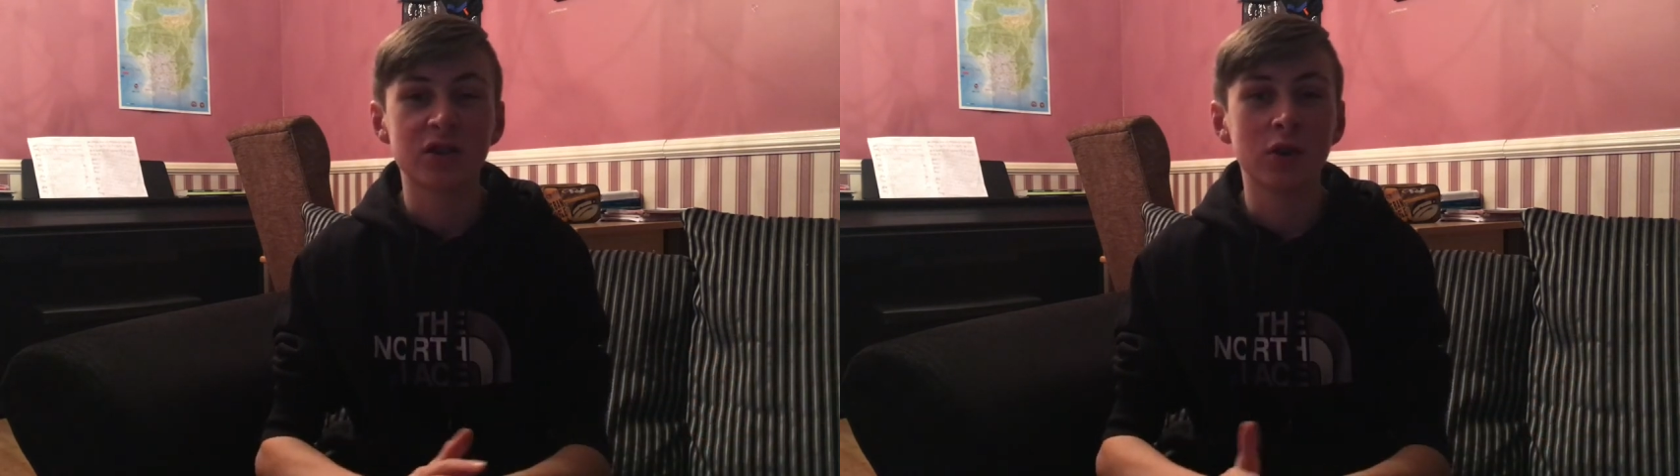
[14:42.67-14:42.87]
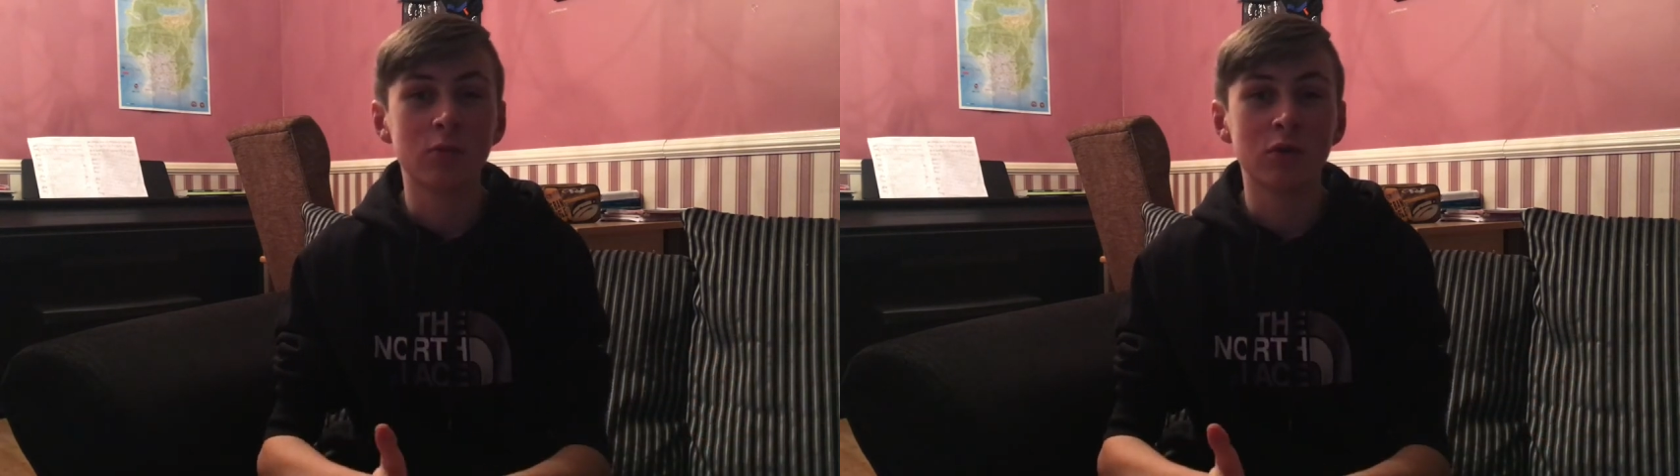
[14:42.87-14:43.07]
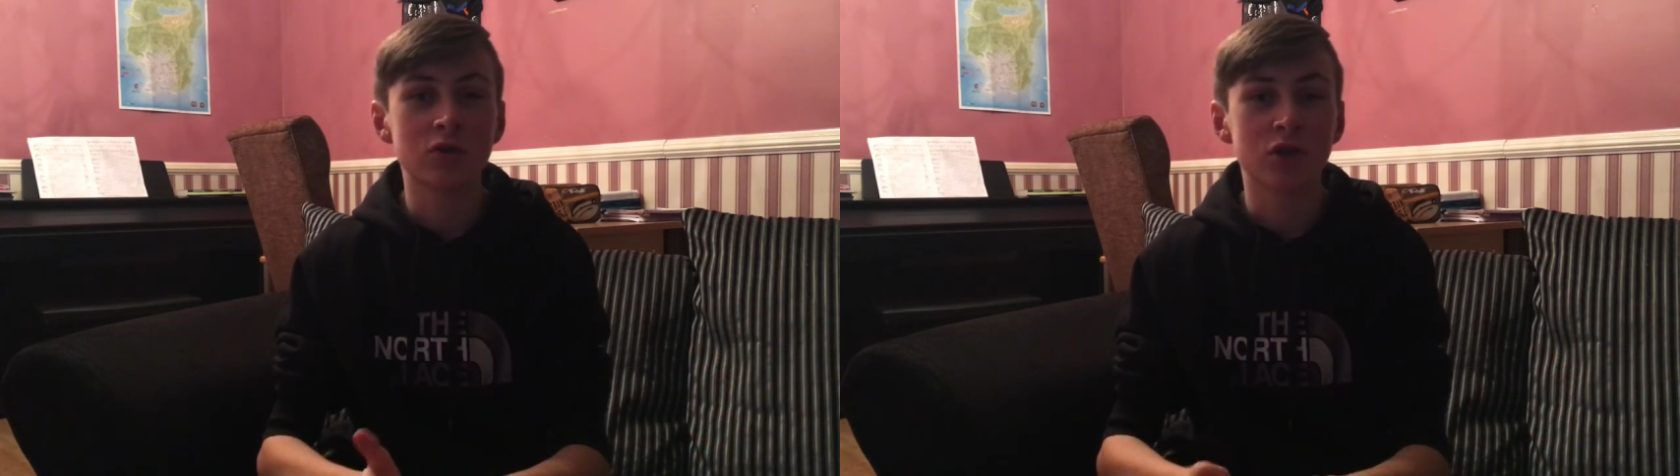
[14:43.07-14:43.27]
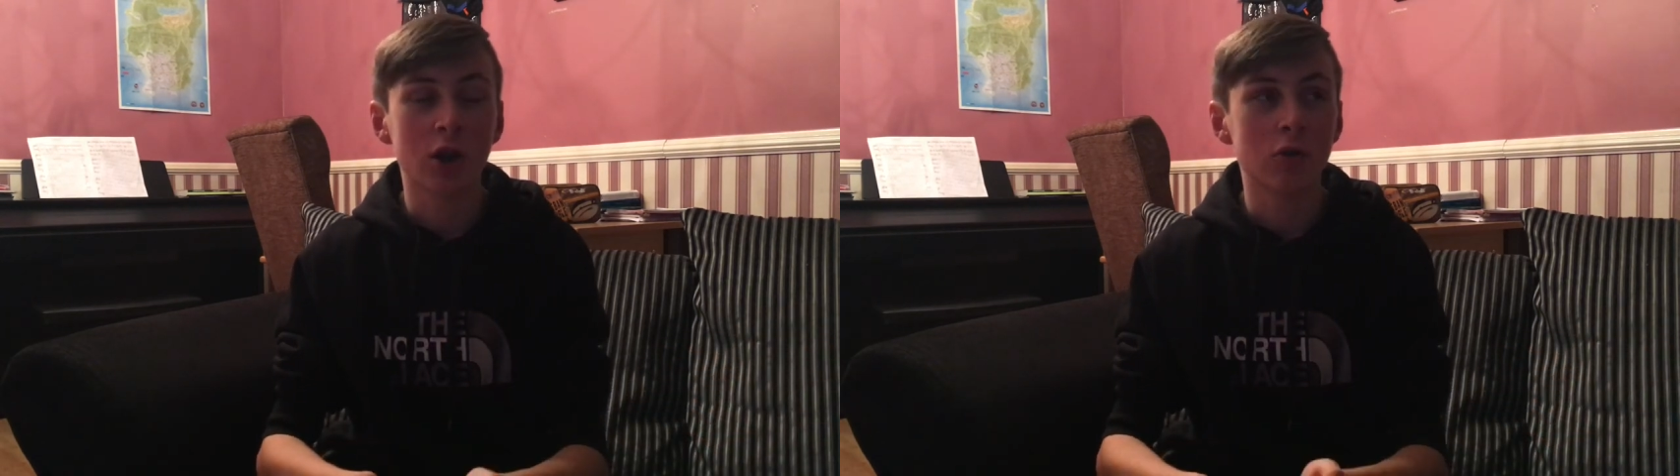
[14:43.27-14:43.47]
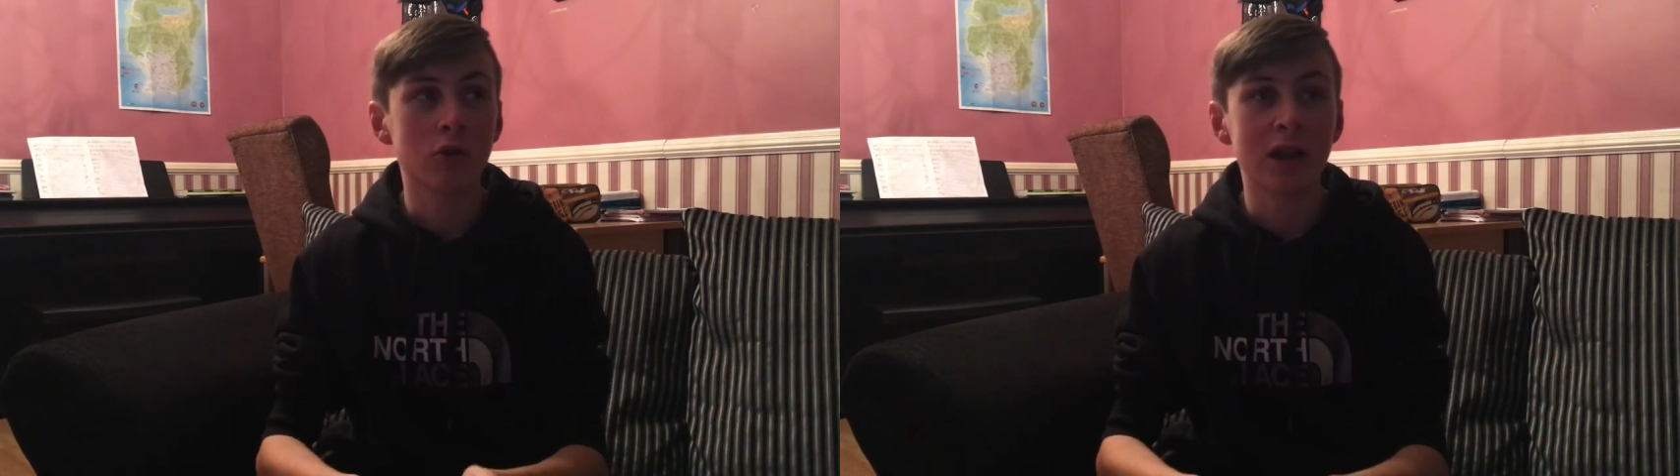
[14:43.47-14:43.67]
too much.
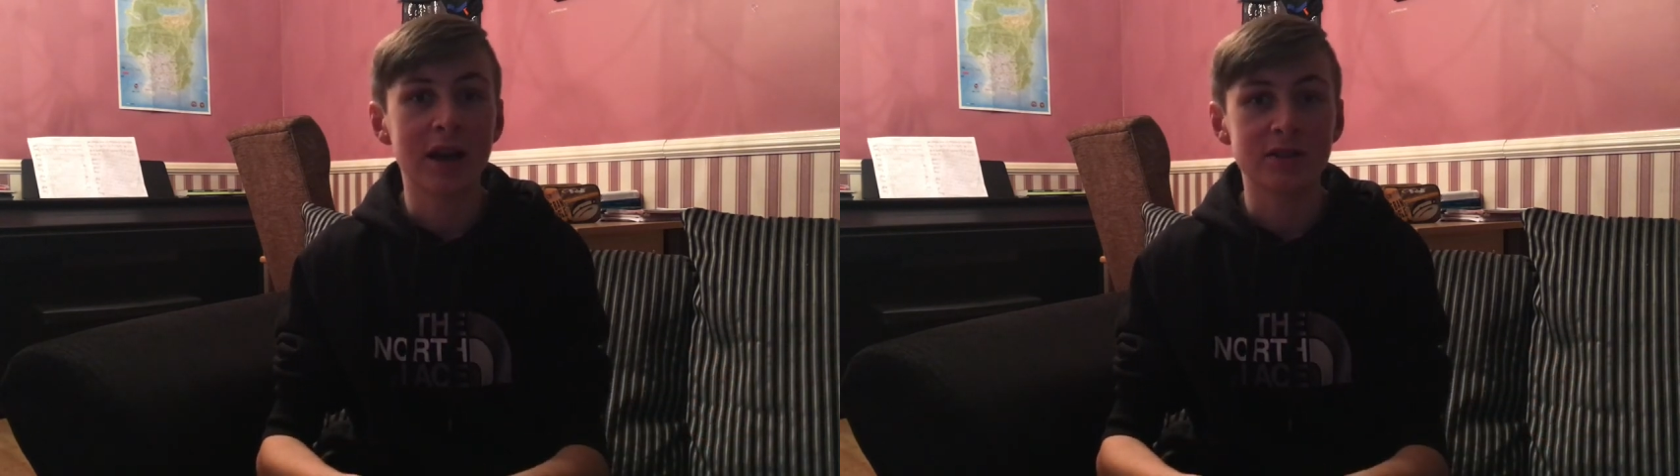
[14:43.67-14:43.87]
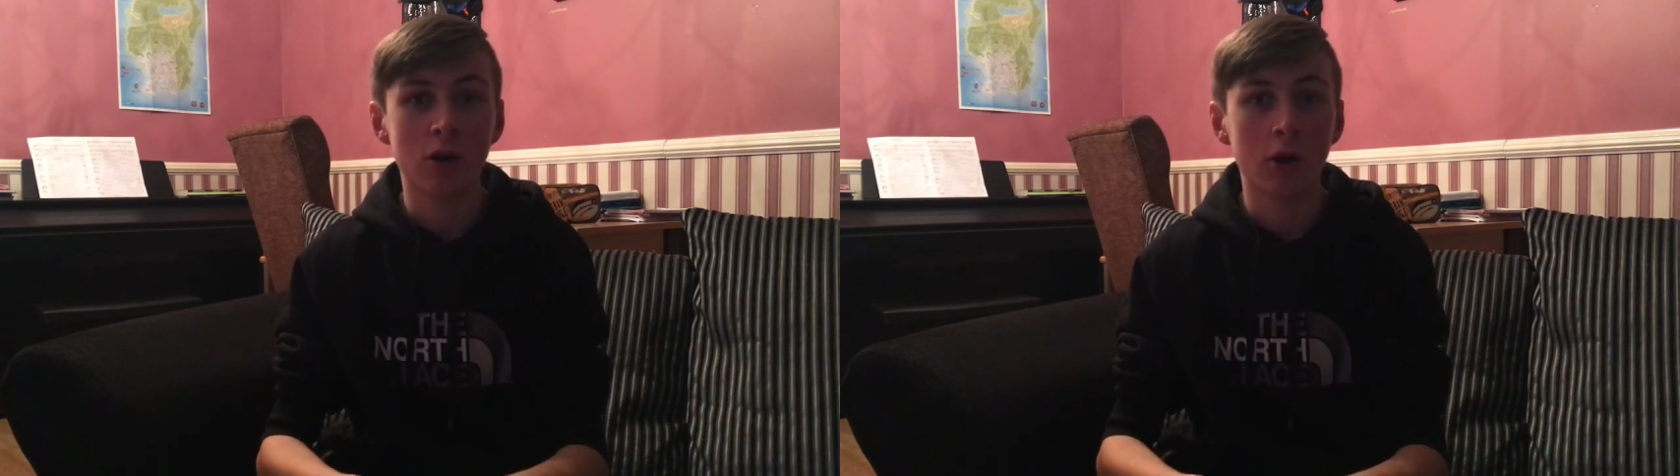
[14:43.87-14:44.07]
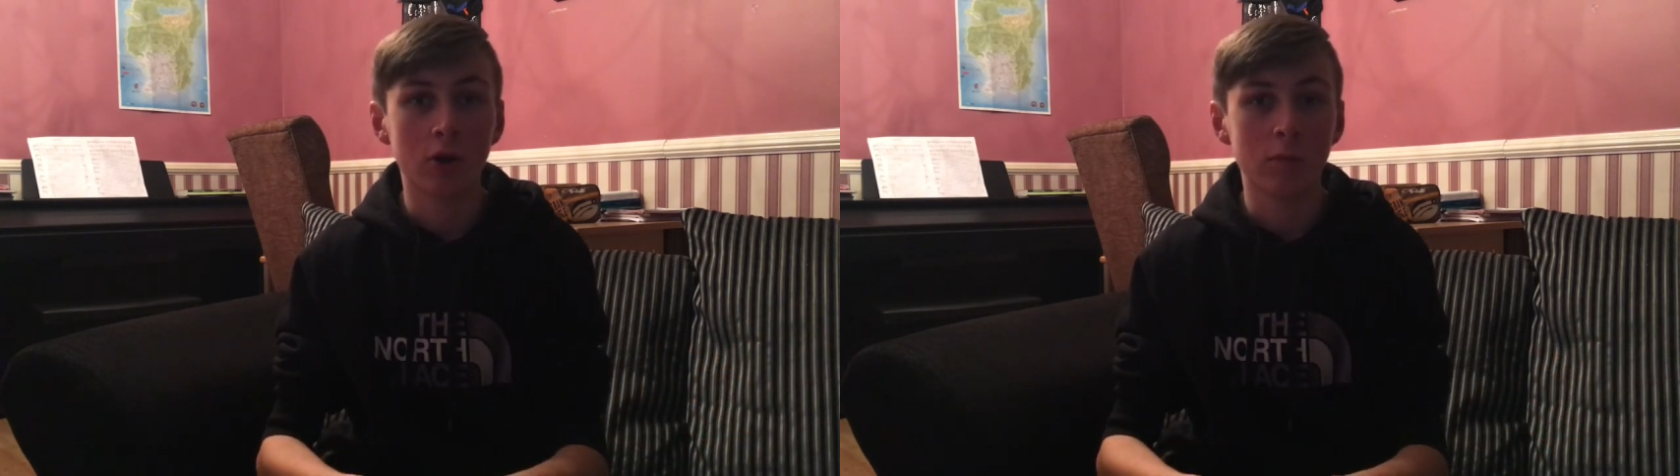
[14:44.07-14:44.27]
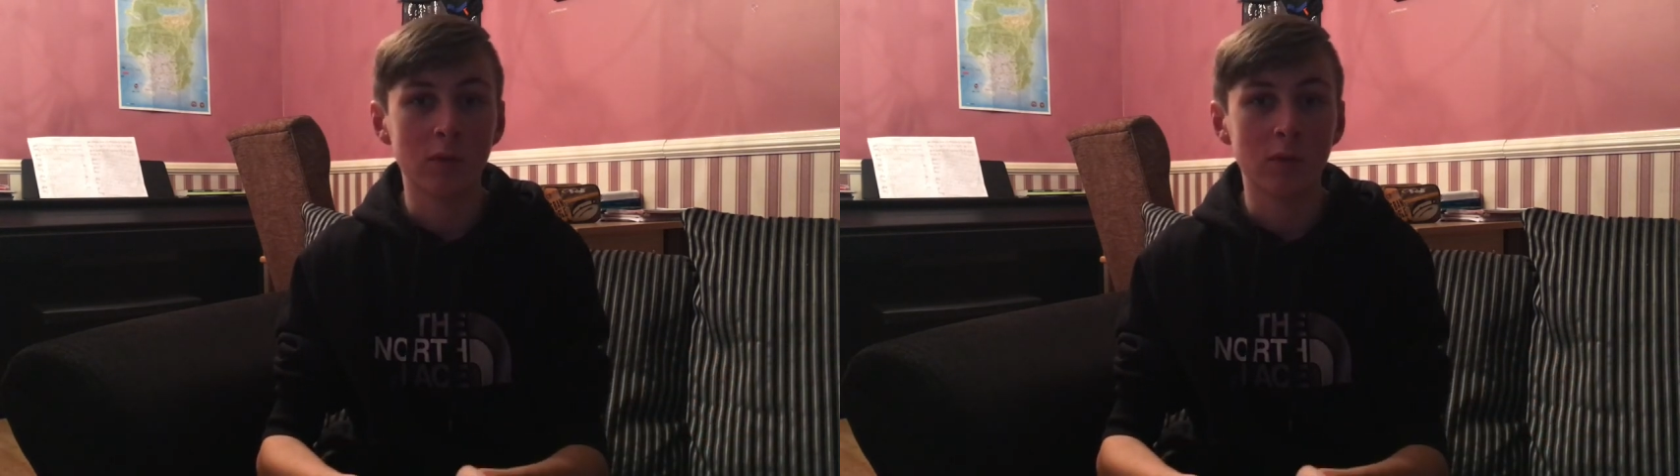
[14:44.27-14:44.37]
I couldn't ask all of them.